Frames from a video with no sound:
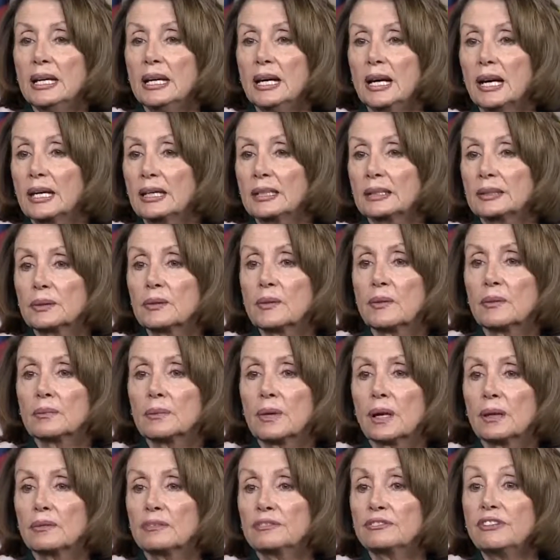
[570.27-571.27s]

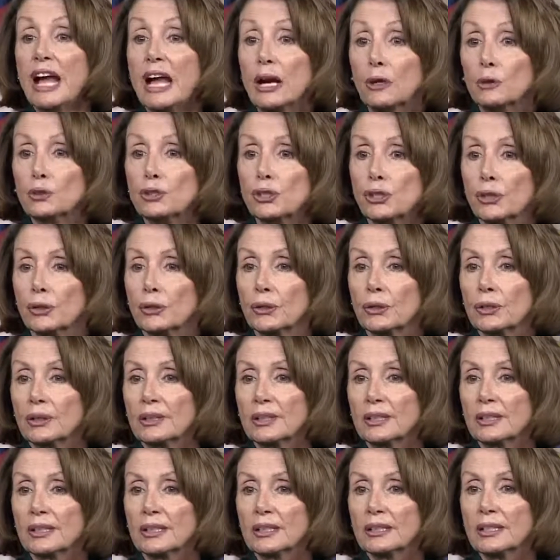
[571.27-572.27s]
voucher.
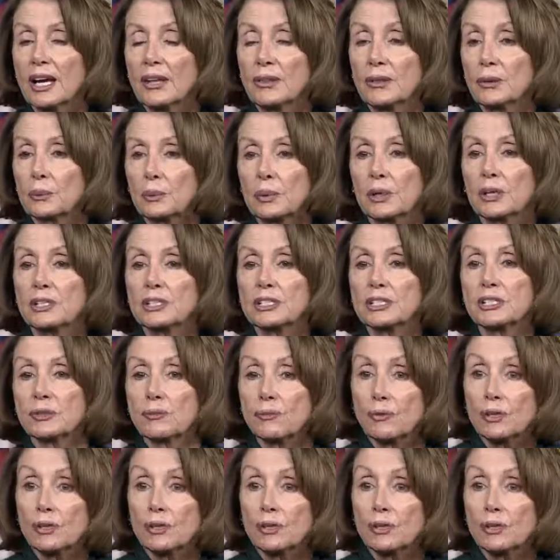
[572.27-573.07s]
In other words,